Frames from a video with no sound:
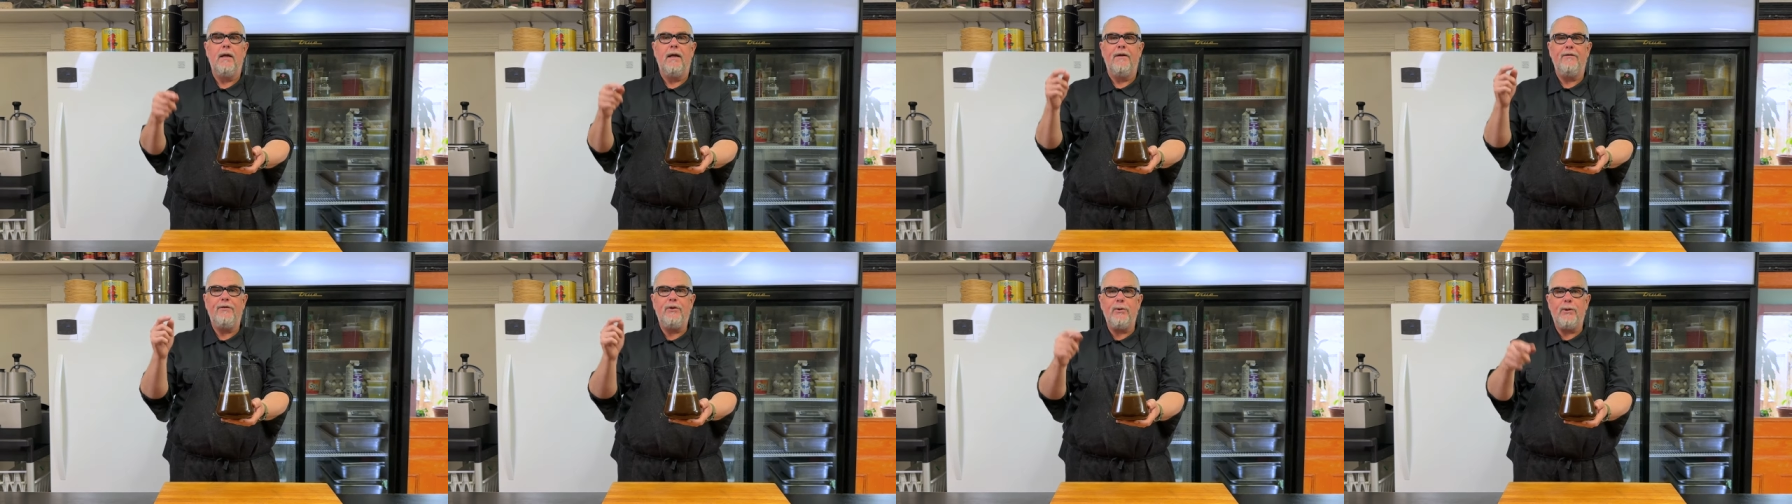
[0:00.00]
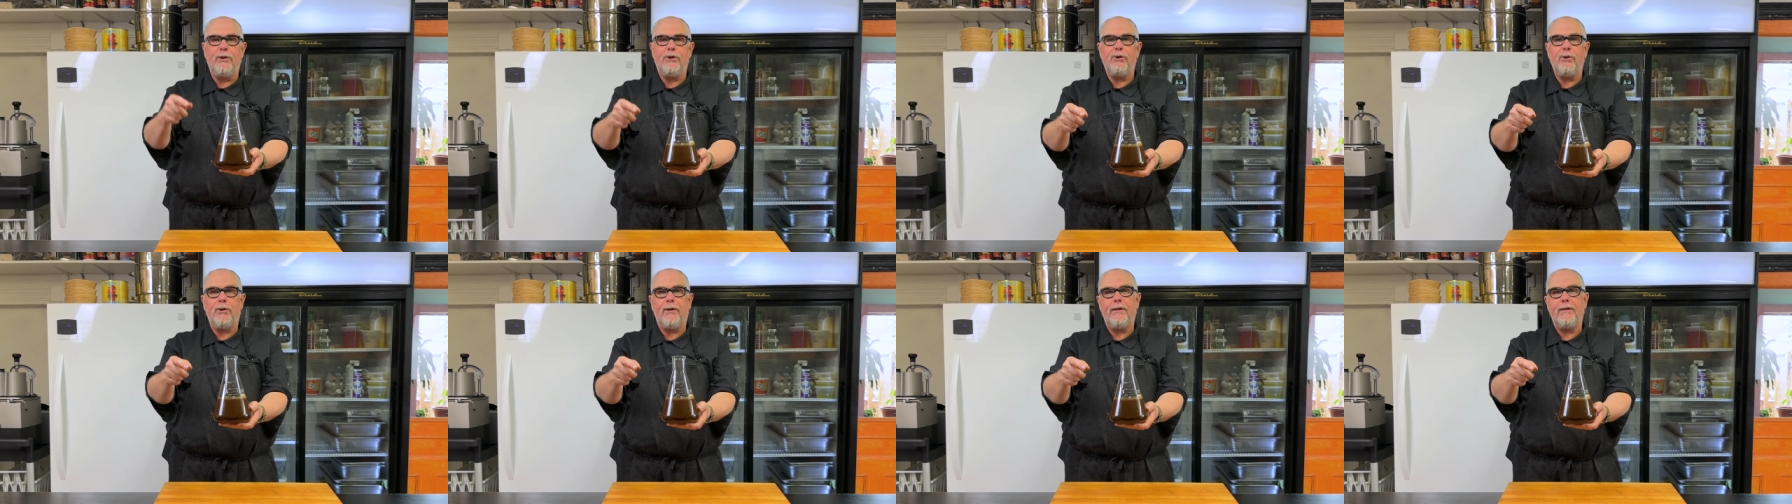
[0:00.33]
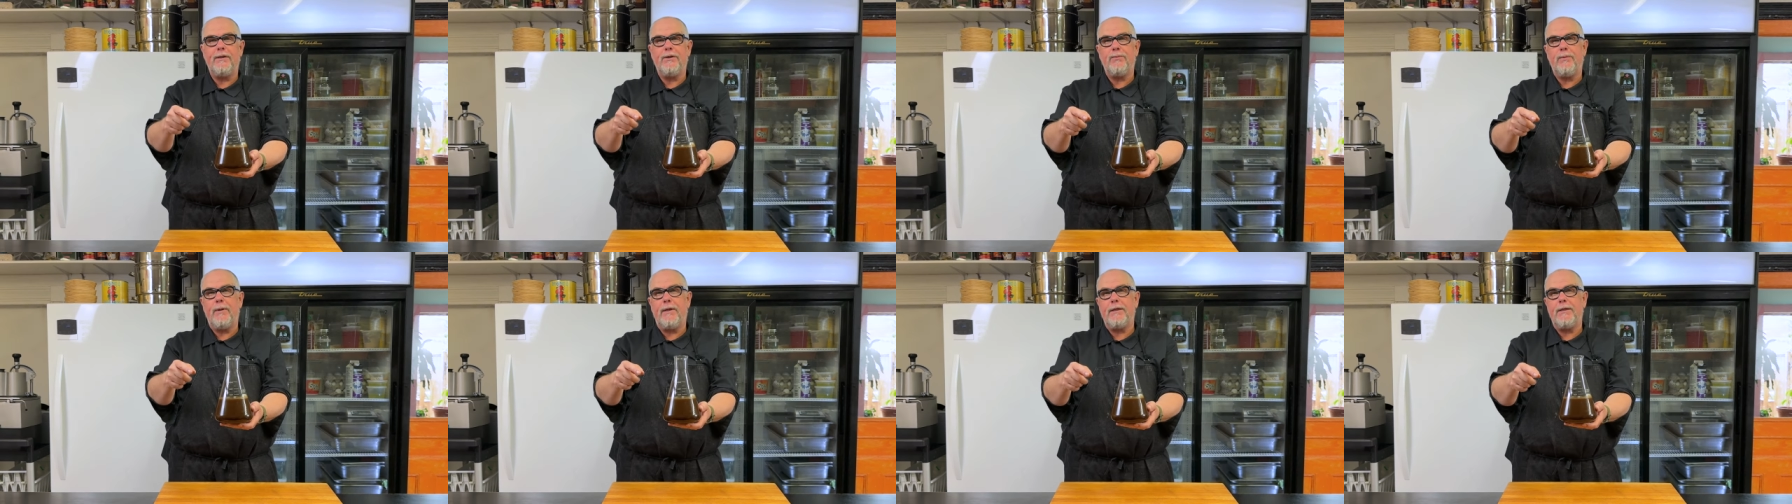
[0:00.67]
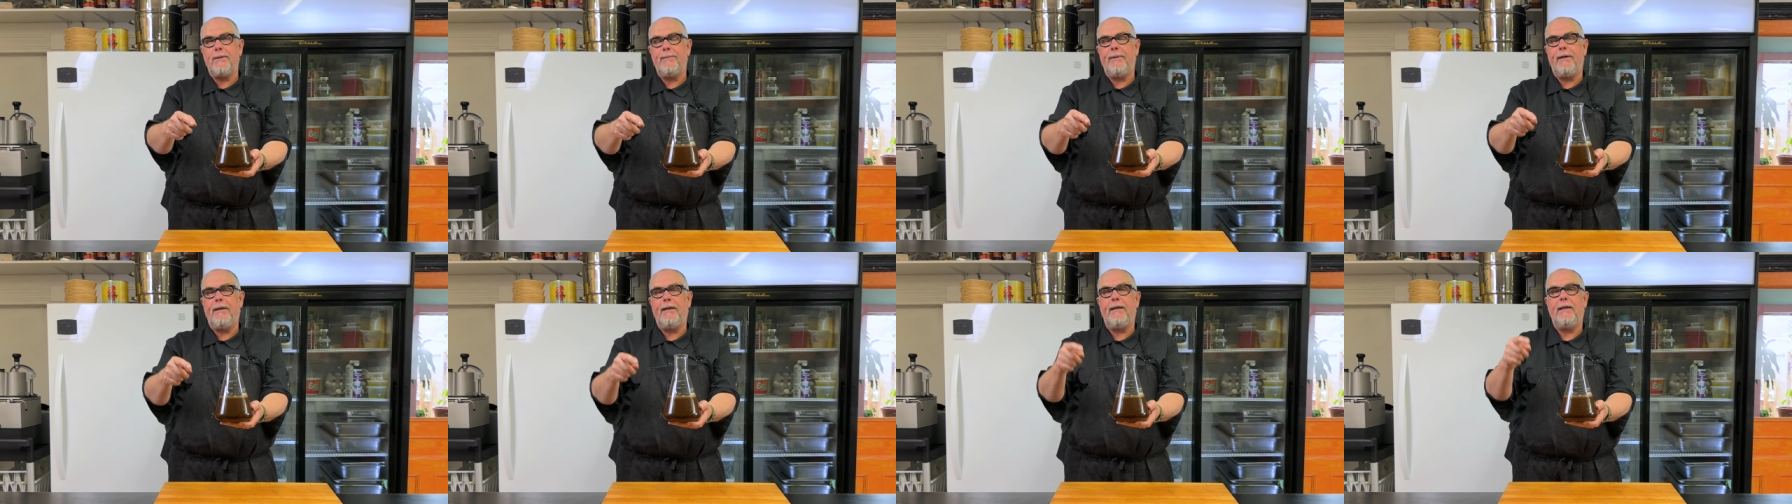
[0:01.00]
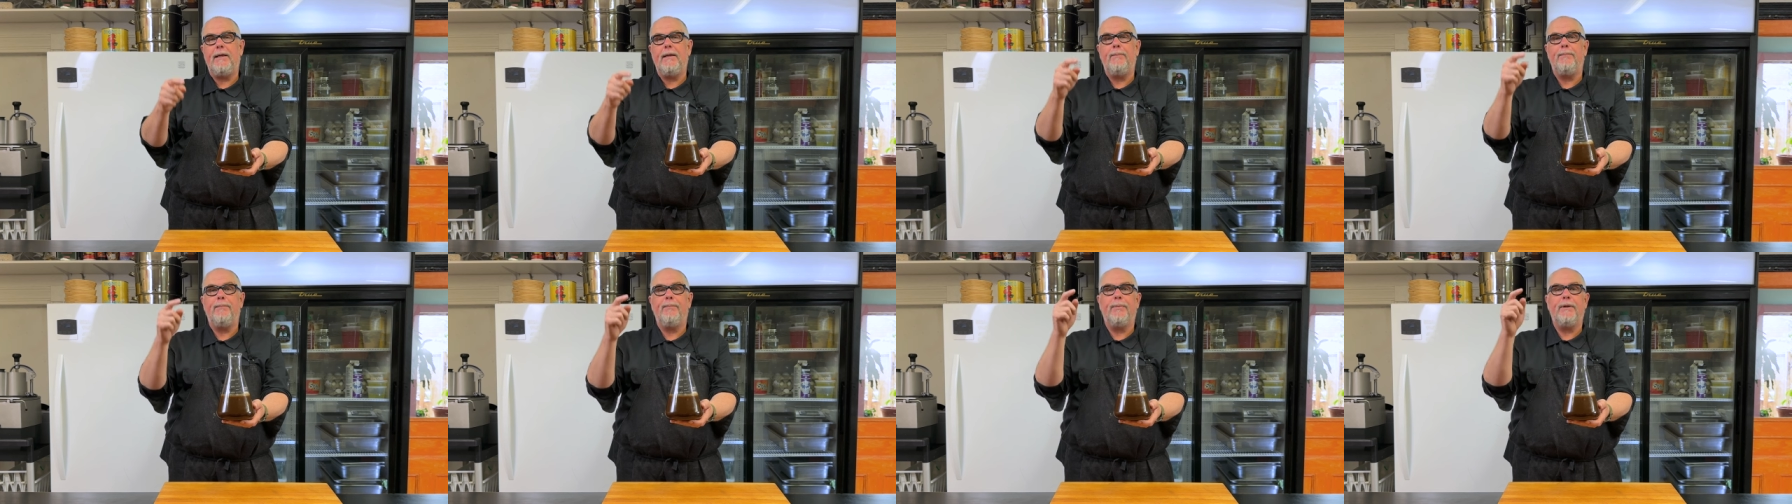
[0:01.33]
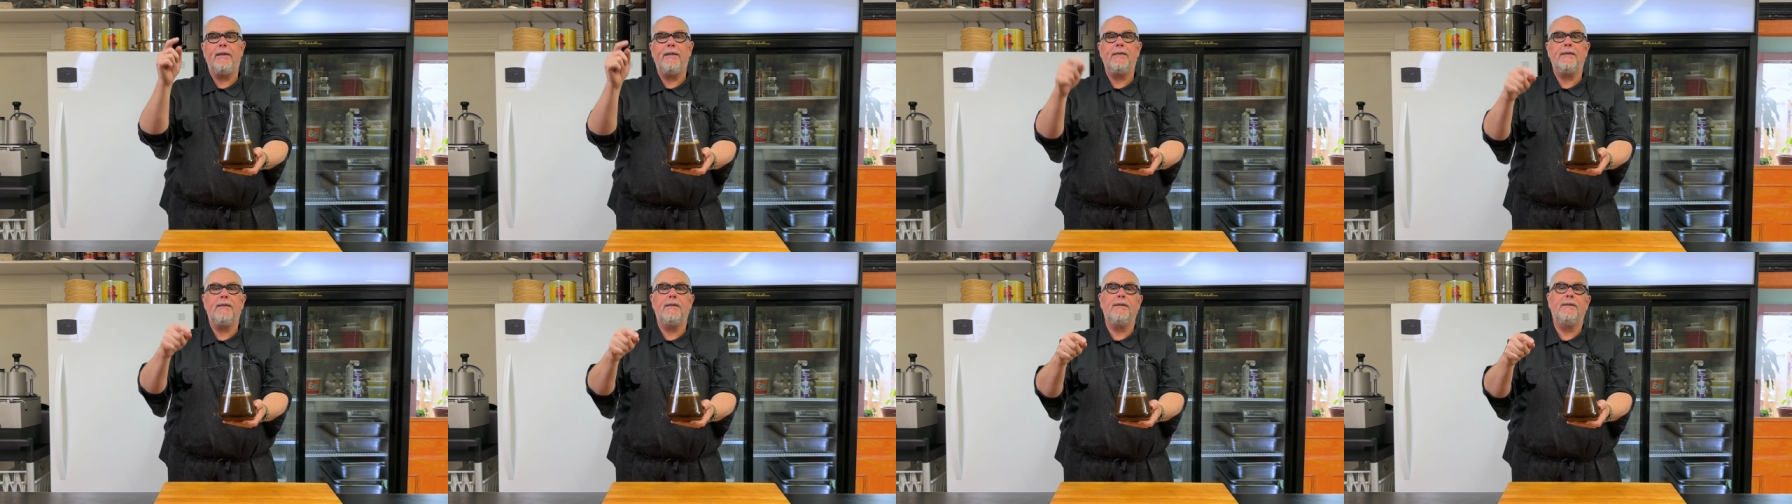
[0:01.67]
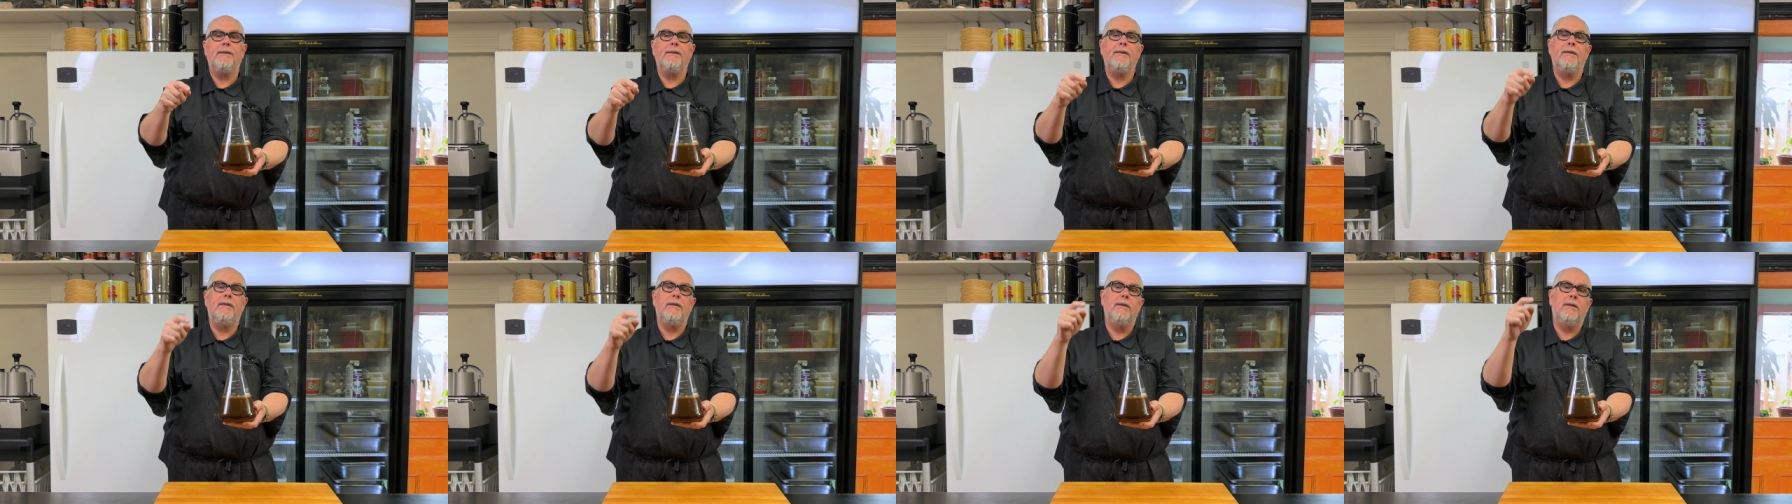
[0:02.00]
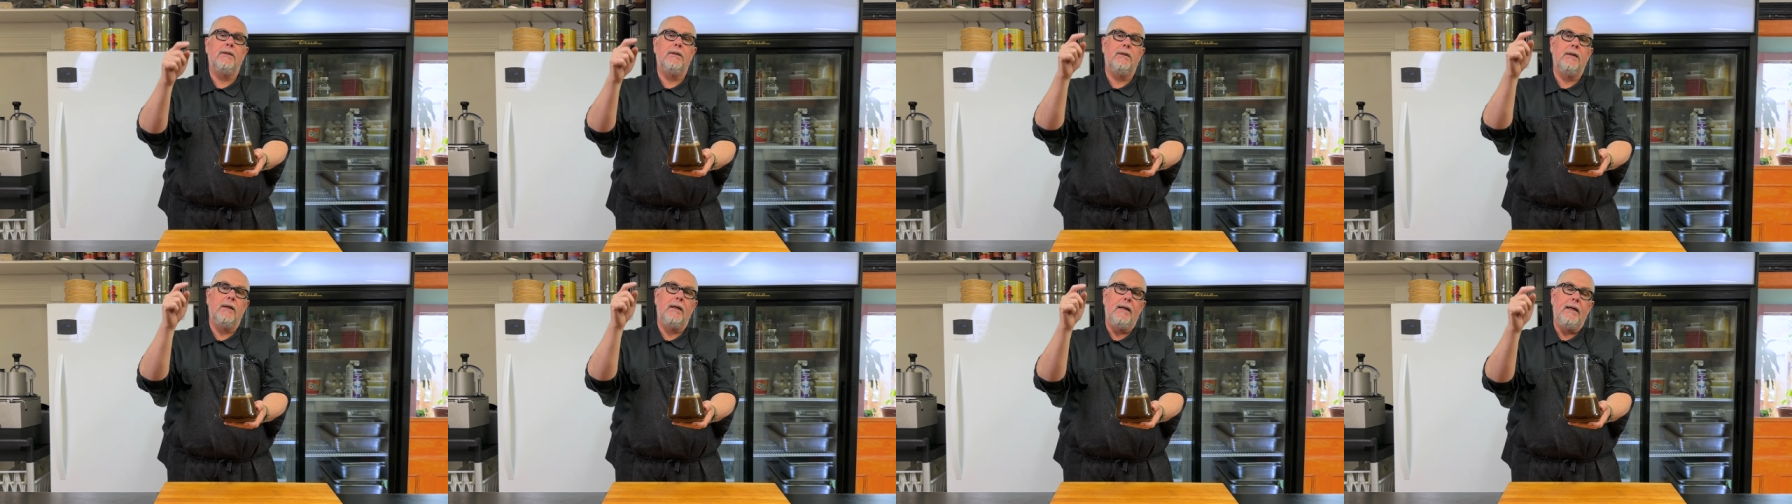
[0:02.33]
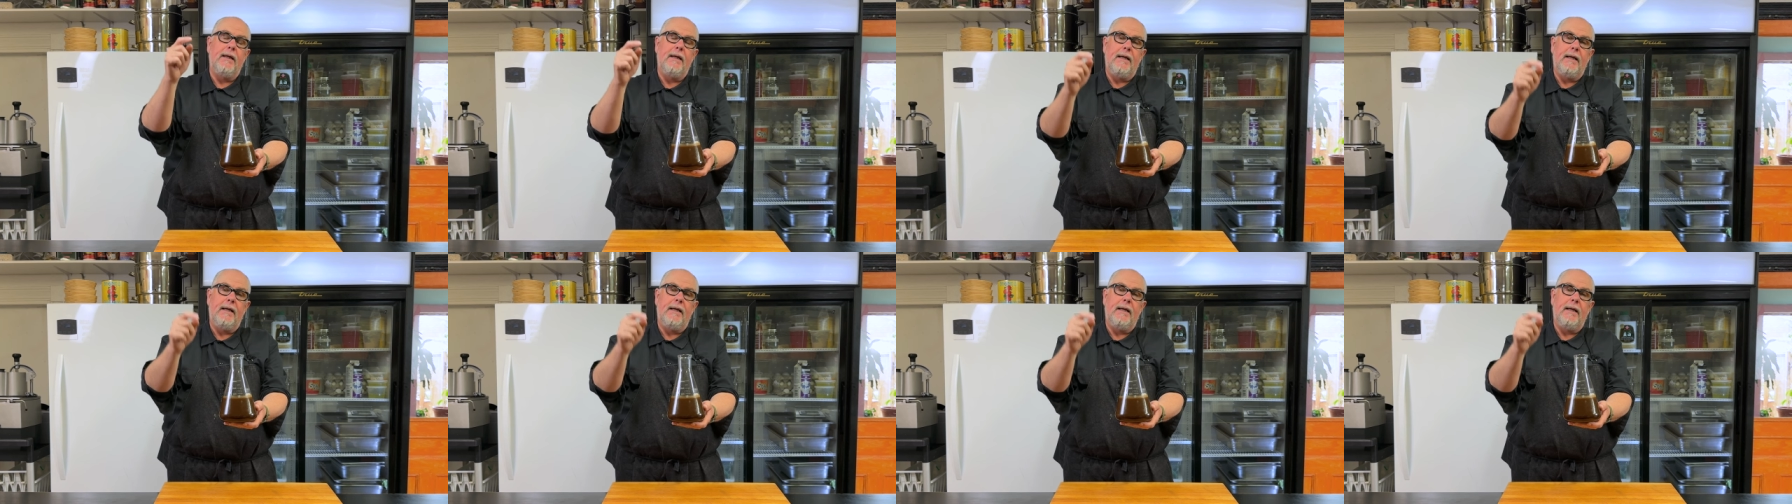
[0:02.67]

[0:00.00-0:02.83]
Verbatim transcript: If you enjoyed this recipe, please consider